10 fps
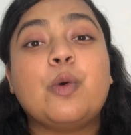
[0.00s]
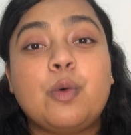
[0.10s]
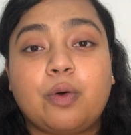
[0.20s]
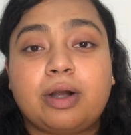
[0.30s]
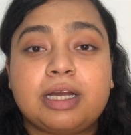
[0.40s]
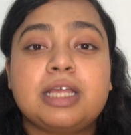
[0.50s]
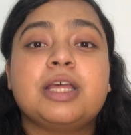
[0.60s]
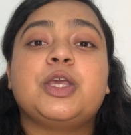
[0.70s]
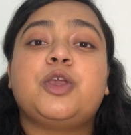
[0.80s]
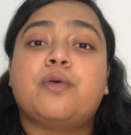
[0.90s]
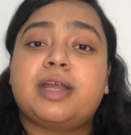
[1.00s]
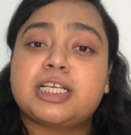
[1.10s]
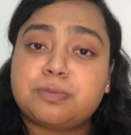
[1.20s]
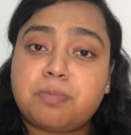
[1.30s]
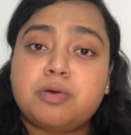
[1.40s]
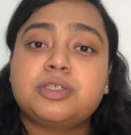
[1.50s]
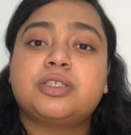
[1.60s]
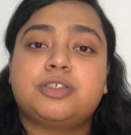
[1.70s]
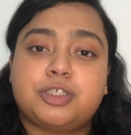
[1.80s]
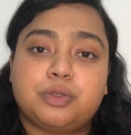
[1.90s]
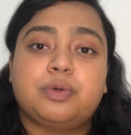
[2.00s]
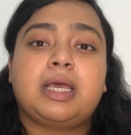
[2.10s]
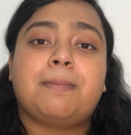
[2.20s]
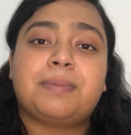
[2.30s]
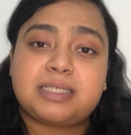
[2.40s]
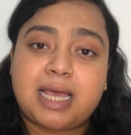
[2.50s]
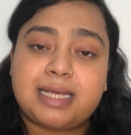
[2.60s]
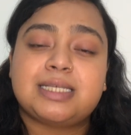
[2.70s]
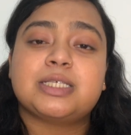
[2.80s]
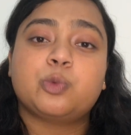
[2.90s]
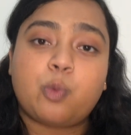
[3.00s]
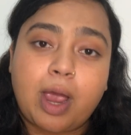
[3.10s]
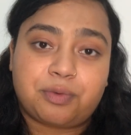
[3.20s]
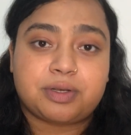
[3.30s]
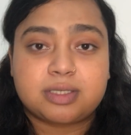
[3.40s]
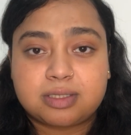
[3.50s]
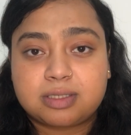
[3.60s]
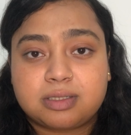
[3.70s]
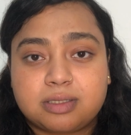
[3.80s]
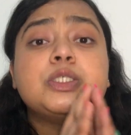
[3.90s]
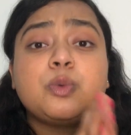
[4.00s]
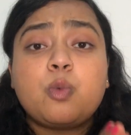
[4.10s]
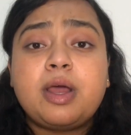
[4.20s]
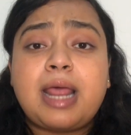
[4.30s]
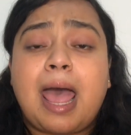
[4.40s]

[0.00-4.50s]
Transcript: or you're exposed to hepatitis virus. So what